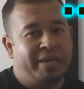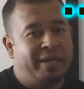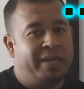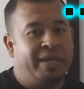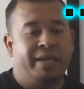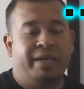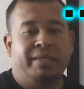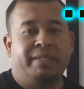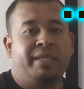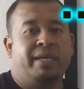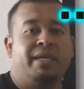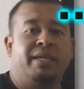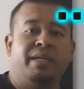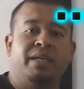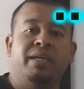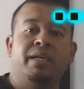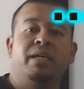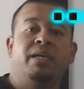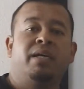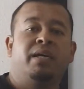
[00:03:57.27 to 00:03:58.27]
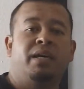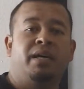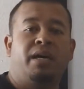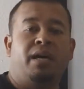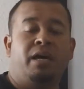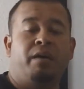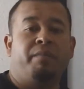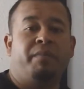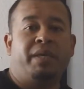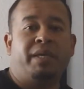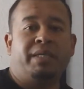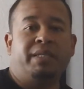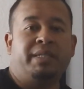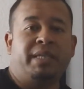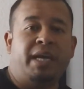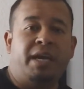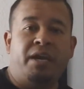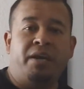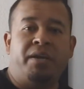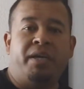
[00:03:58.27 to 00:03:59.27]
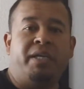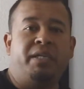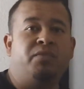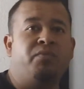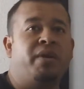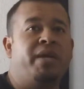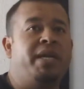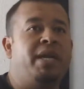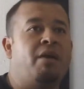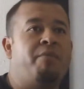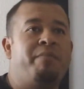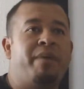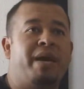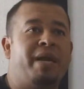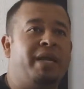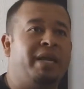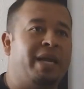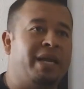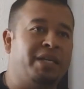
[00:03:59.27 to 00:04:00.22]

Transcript: Yeah, exactly. He's there. He's right now batting